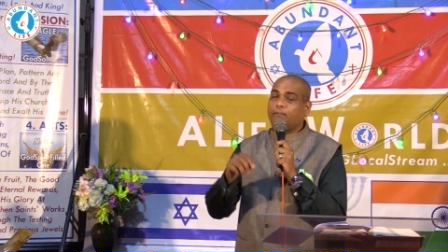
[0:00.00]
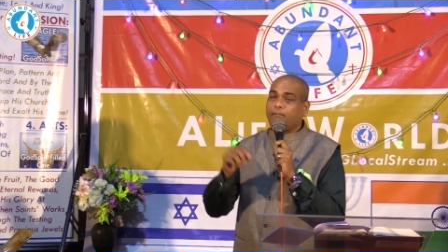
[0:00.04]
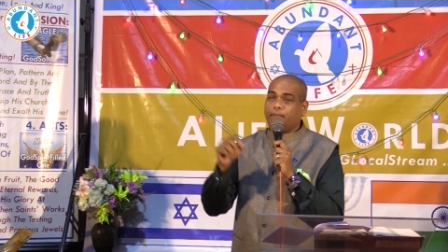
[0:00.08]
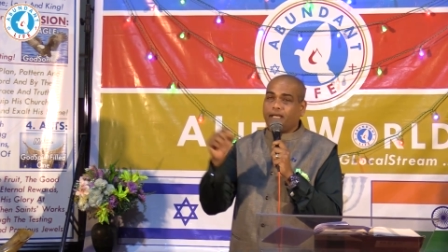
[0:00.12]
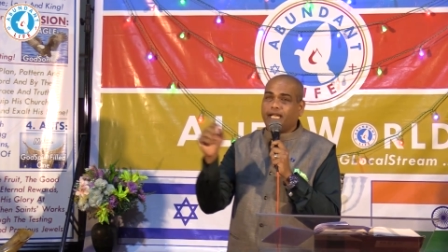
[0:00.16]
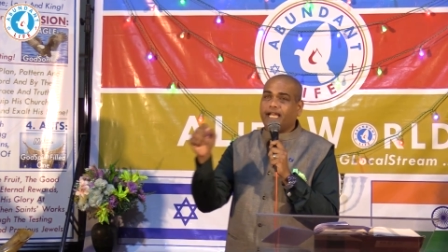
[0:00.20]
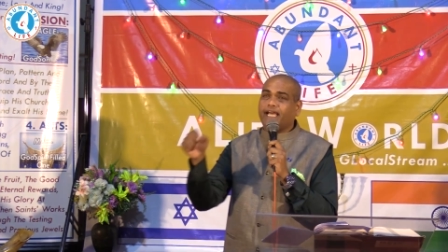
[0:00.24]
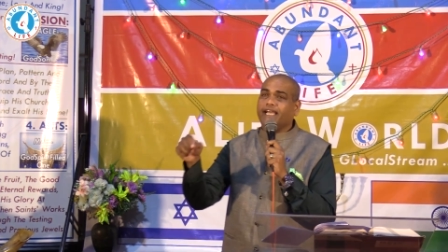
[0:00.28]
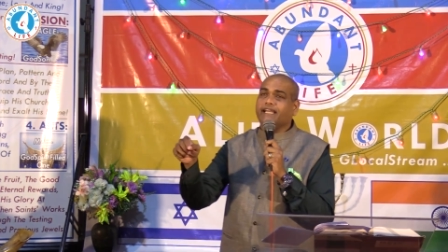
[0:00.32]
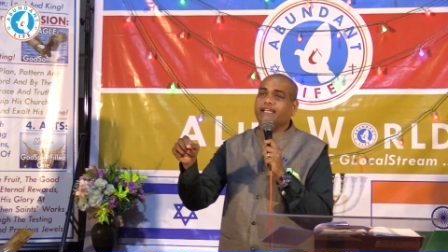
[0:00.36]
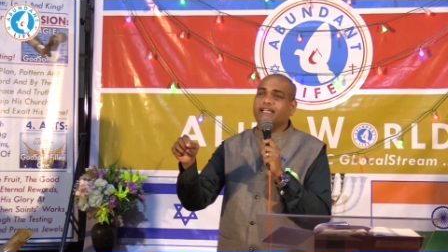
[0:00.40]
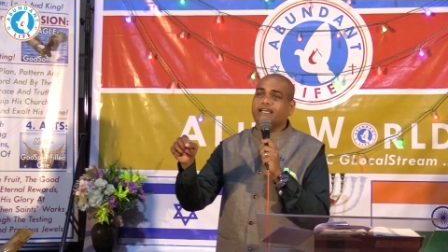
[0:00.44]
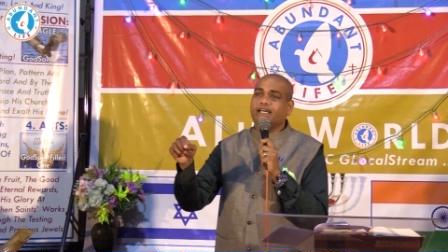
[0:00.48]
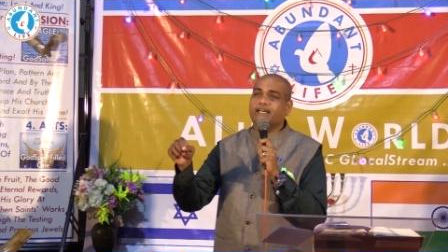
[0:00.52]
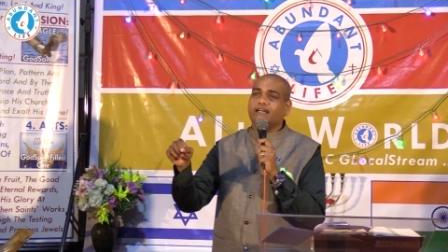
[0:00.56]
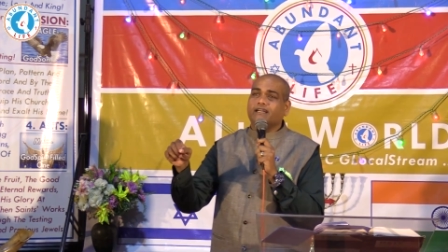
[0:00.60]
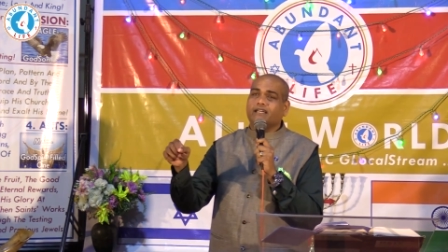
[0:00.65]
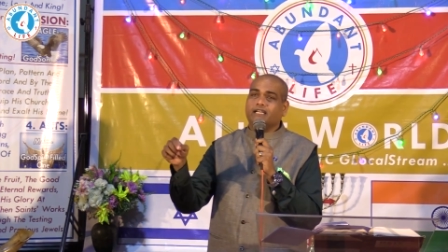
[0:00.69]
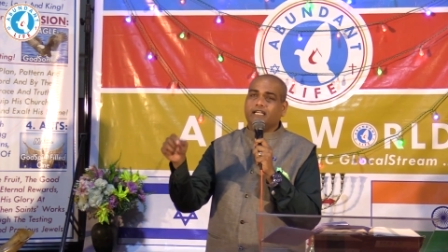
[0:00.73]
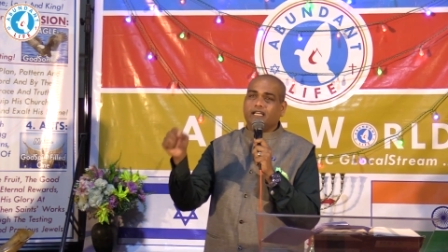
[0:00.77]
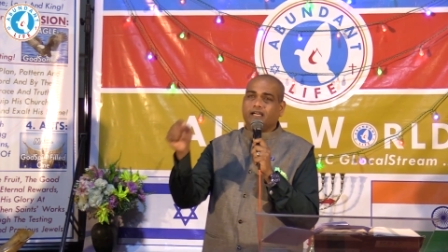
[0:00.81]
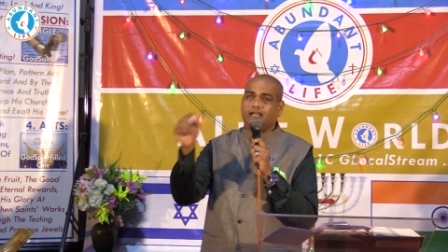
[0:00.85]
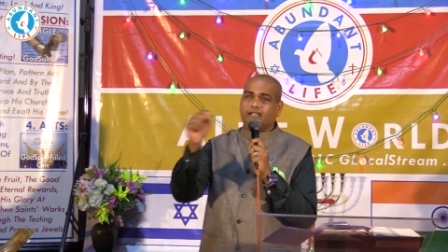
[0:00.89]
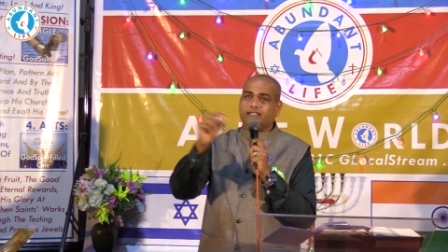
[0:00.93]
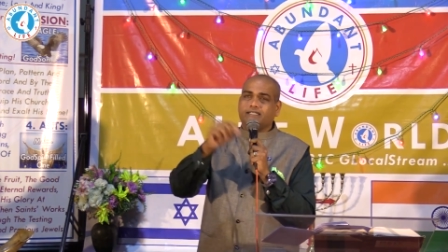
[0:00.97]

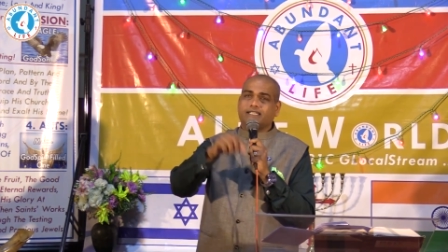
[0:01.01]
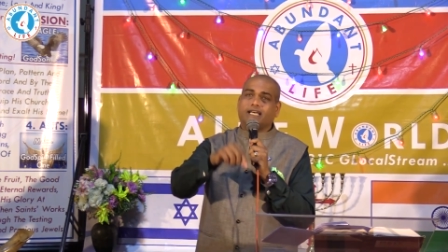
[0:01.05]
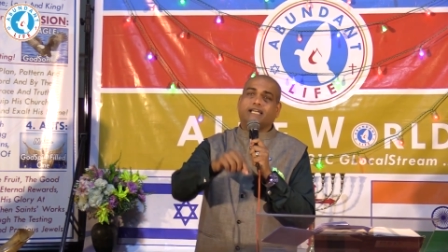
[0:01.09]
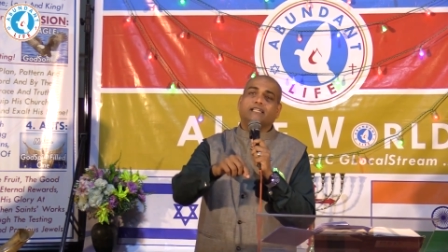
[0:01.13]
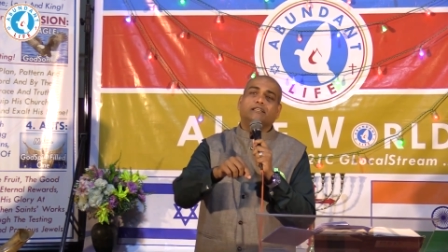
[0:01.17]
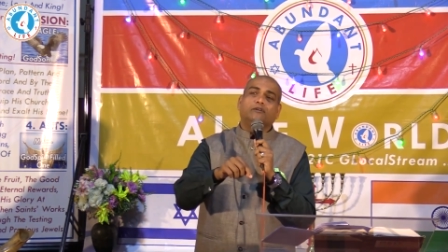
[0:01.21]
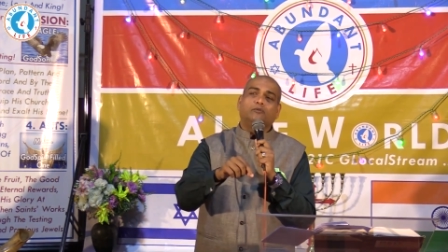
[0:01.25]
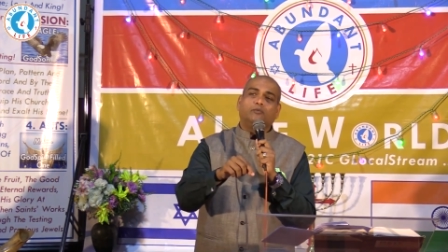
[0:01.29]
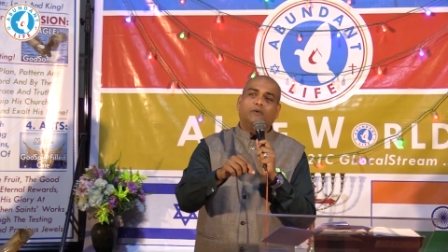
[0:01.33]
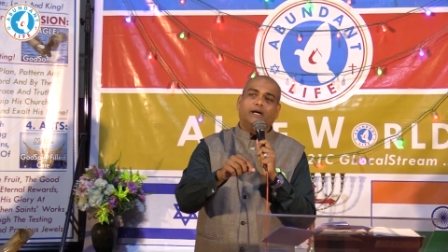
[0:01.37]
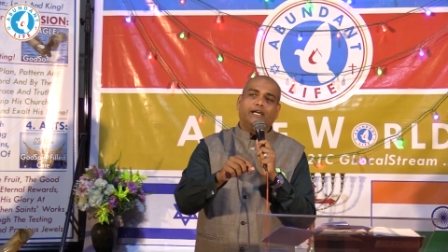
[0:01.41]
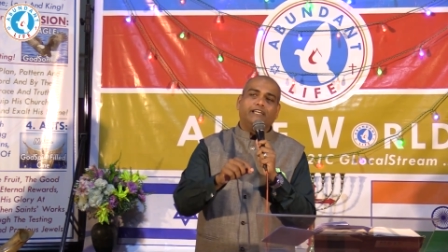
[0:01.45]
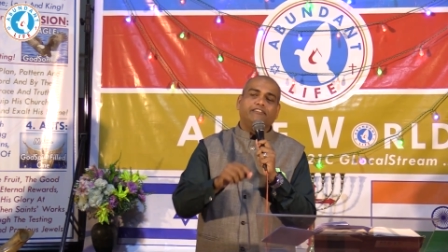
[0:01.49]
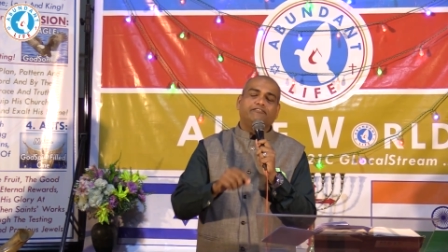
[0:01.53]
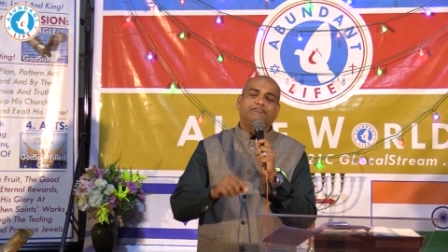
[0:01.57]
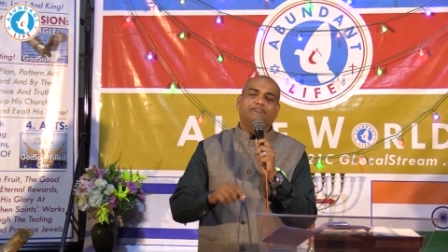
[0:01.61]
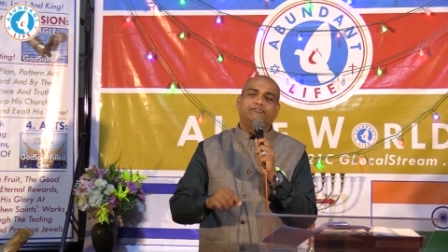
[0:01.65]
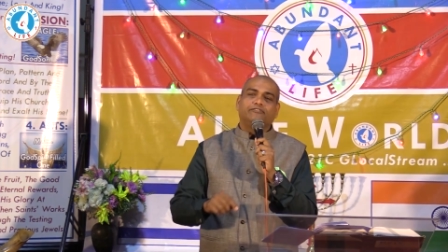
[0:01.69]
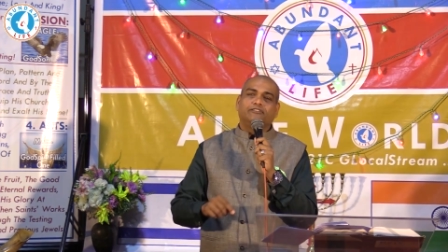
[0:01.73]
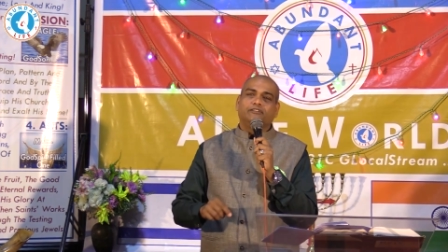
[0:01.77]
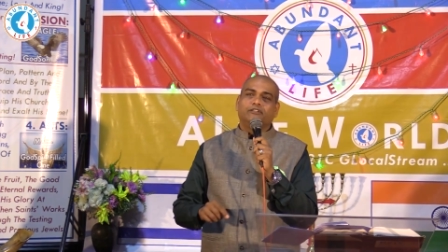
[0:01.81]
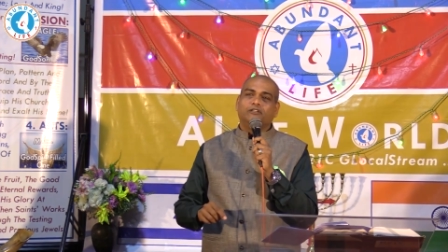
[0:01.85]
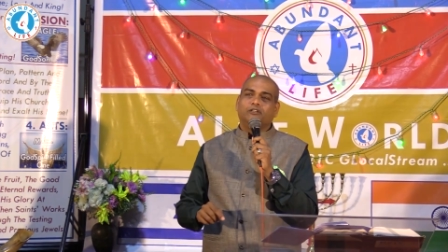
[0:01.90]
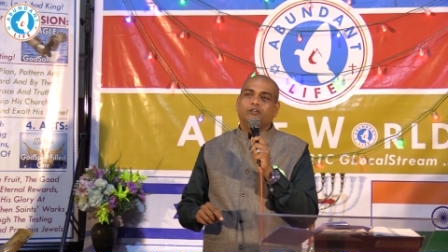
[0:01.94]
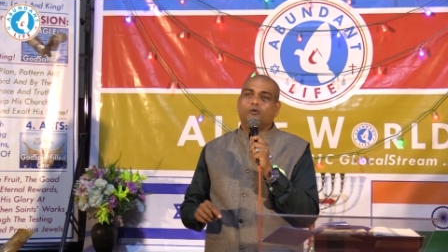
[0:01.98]
Penina, uh, his other
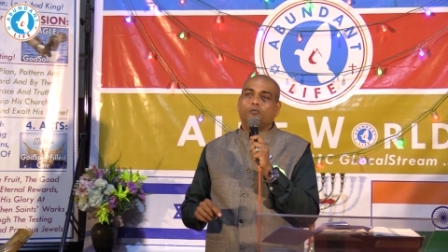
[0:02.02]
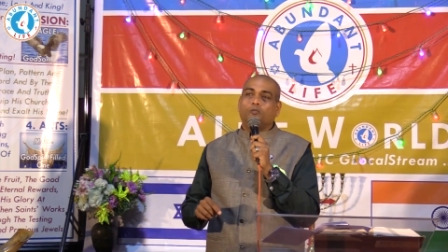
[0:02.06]
wife,